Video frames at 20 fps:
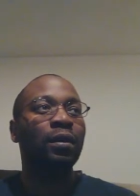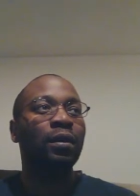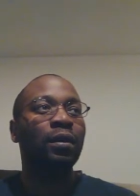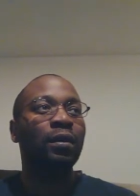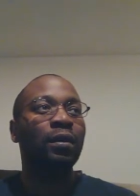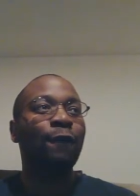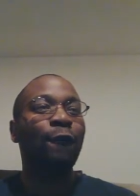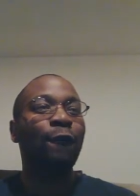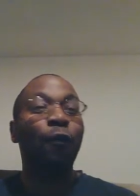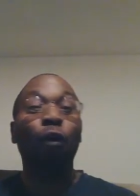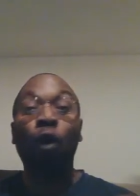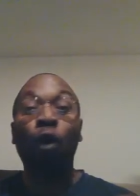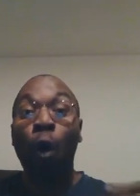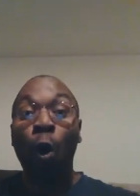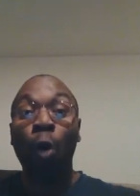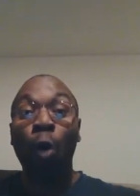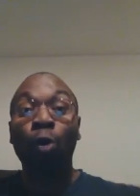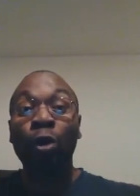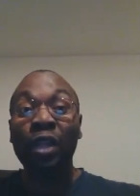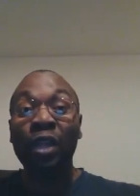for a
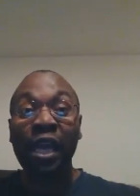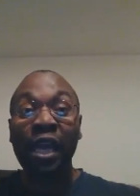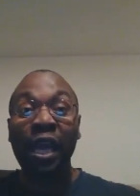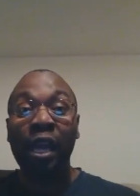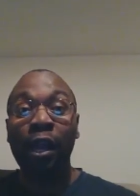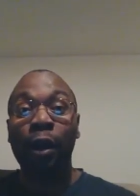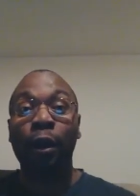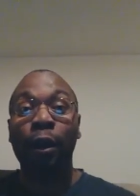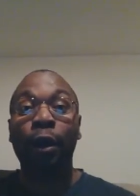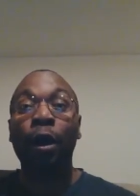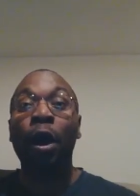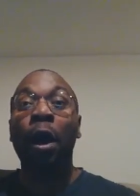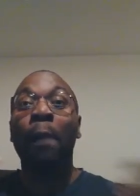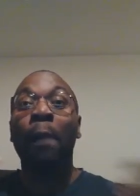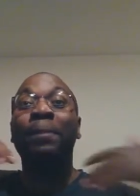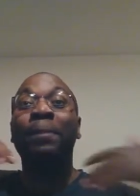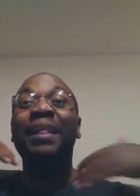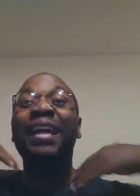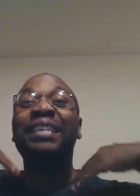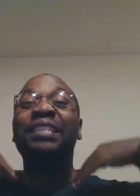whole year,
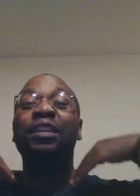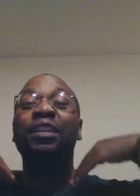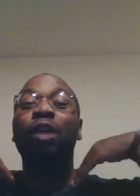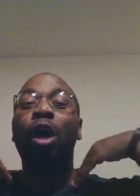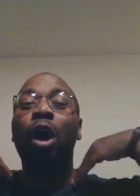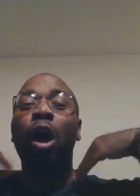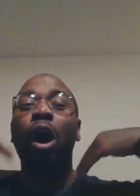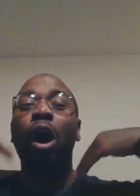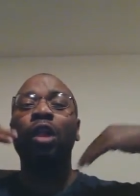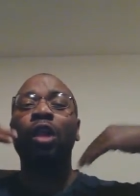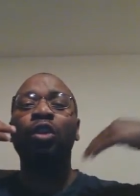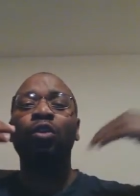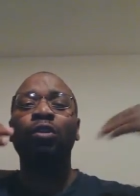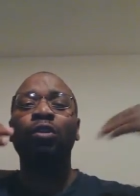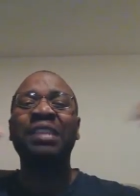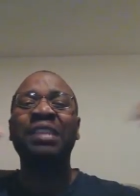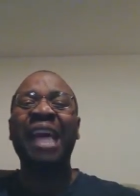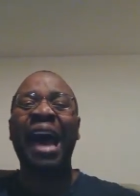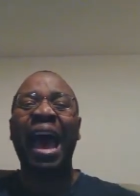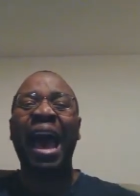placing all your
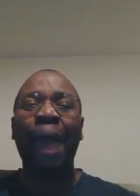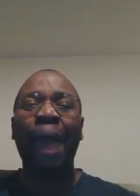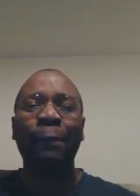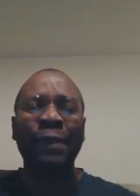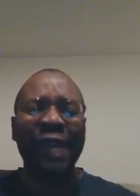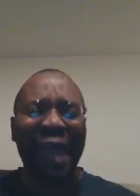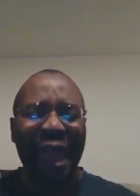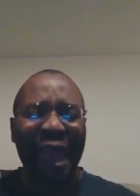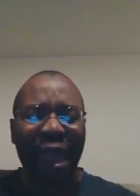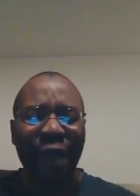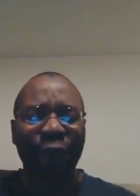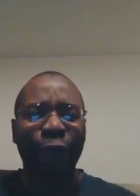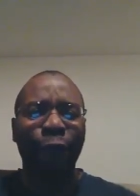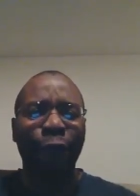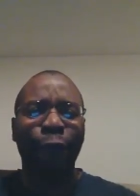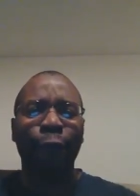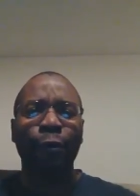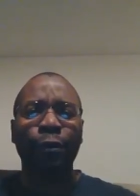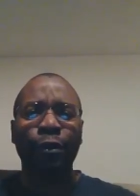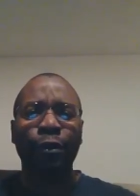time and
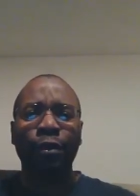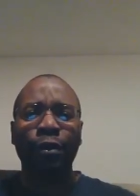effort,